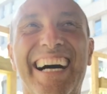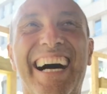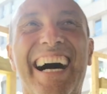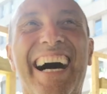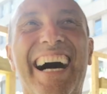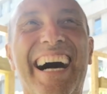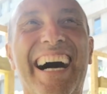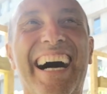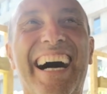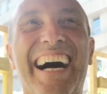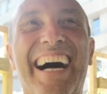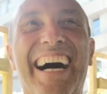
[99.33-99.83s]

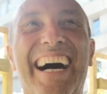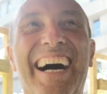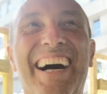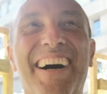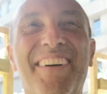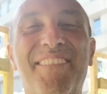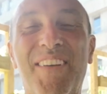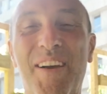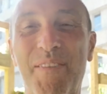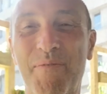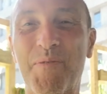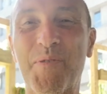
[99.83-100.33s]
uh,
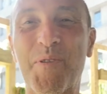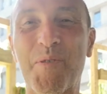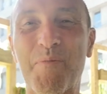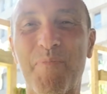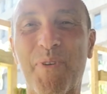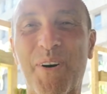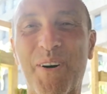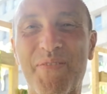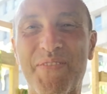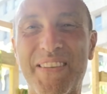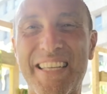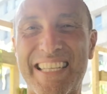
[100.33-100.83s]
maybe we're
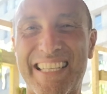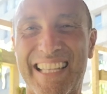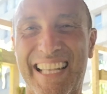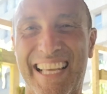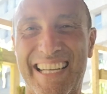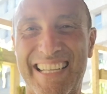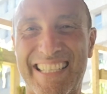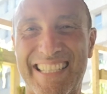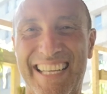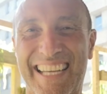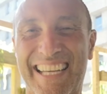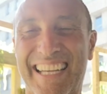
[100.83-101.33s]
both
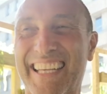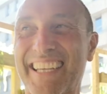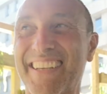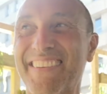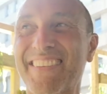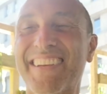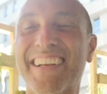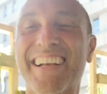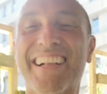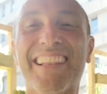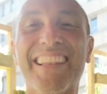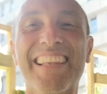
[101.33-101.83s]
dyslexic. You
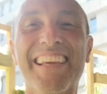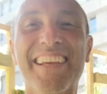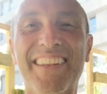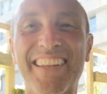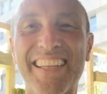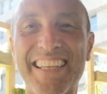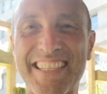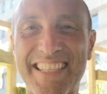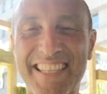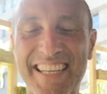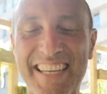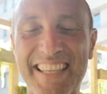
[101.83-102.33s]
can
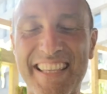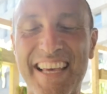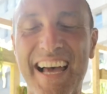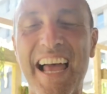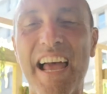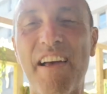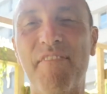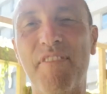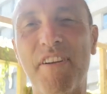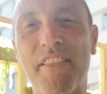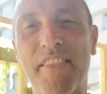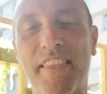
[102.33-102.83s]
clearly see that
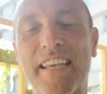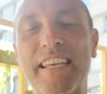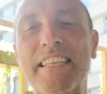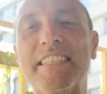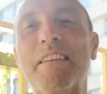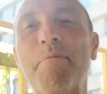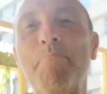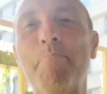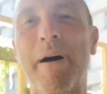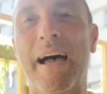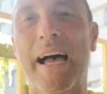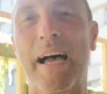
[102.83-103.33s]
everything is
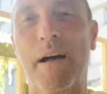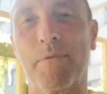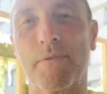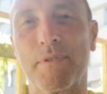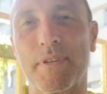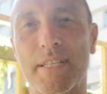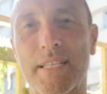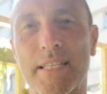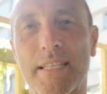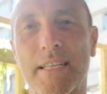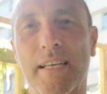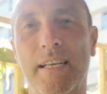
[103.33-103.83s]
in
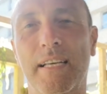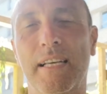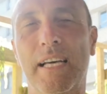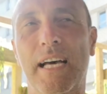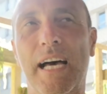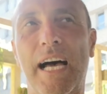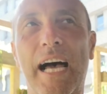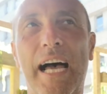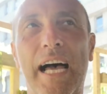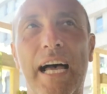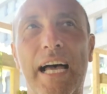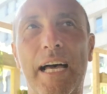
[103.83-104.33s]
pounds.
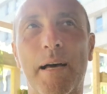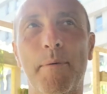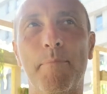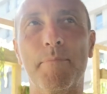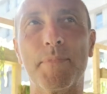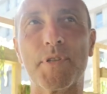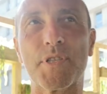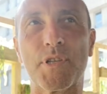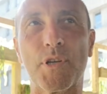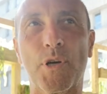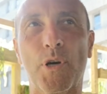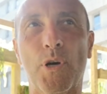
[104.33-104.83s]
Um,
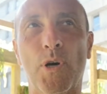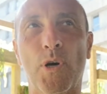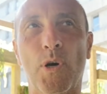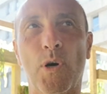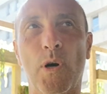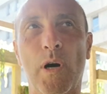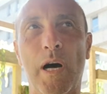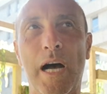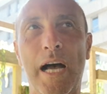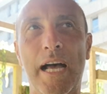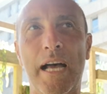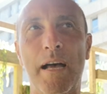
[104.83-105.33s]

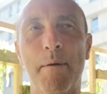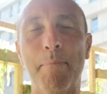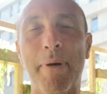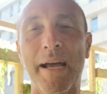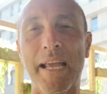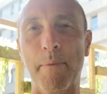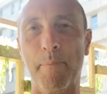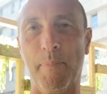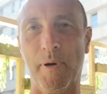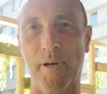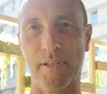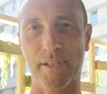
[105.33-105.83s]
so uh, my
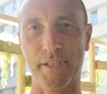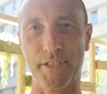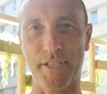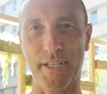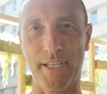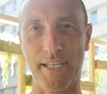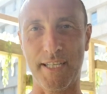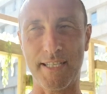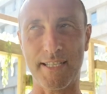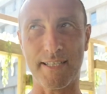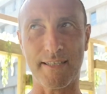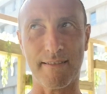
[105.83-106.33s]

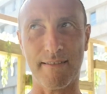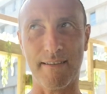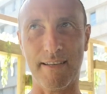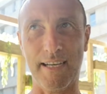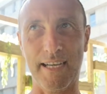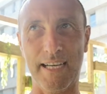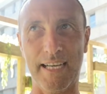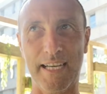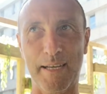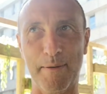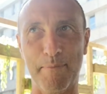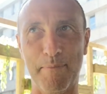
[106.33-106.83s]
apologies.
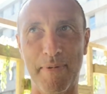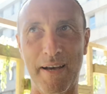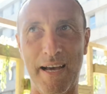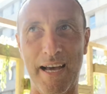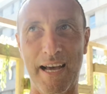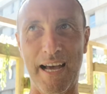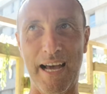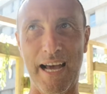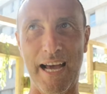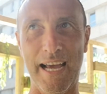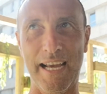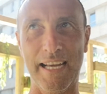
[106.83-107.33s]
Um,
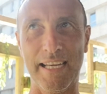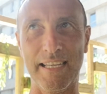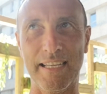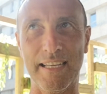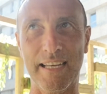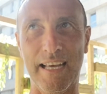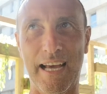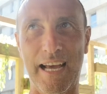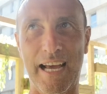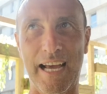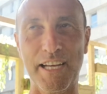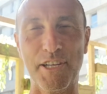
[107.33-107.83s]
I
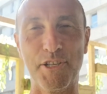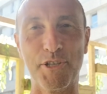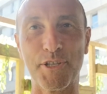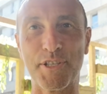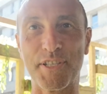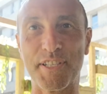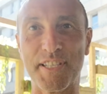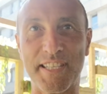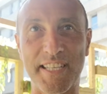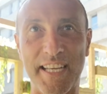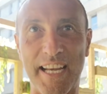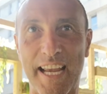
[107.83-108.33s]
I
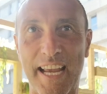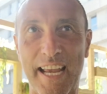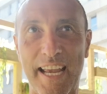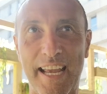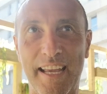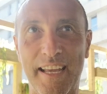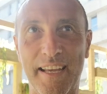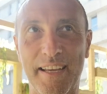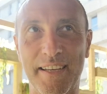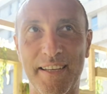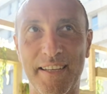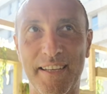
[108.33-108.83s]
just
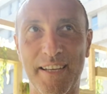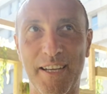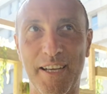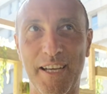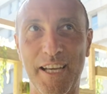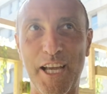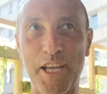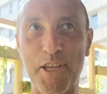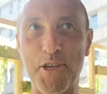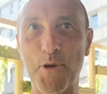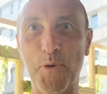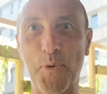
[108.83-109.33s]
say
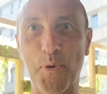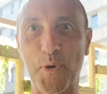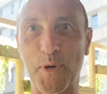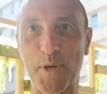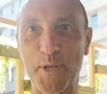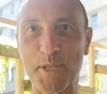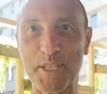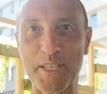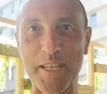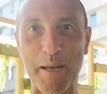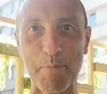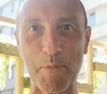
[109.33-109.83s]
uh, euros
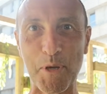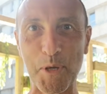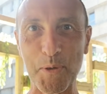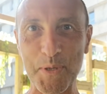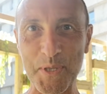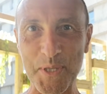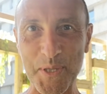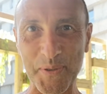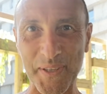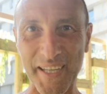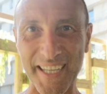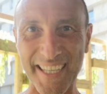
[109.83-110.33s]
because I'm
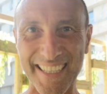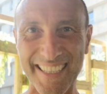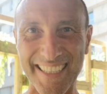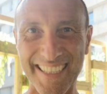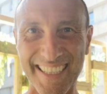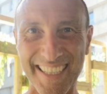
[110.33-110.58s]
used to it.